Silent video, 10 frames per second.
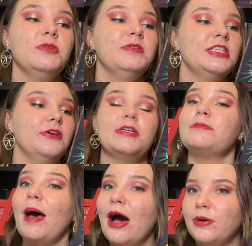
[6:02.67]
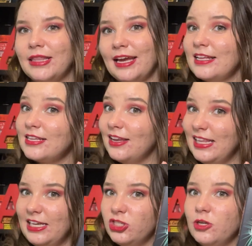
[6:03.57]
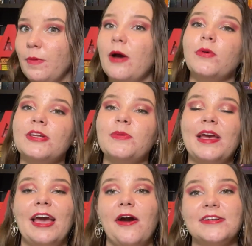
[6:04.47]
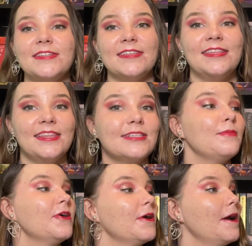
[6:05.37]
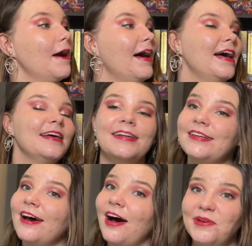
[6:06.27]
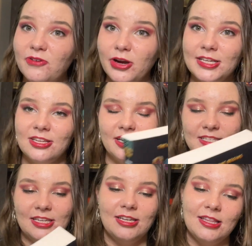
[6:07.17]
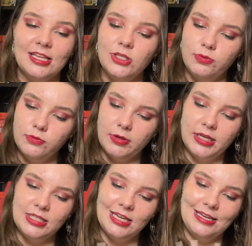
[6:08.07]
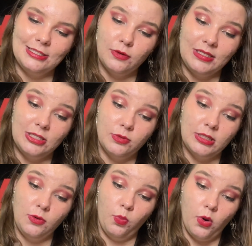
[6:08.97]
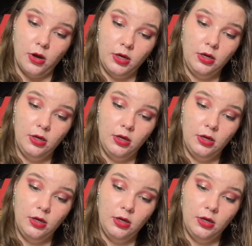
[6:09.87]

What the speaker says: mysterious power that gets unleashed by one of the main characters in this book. And I'm very excited. This was released in 2021.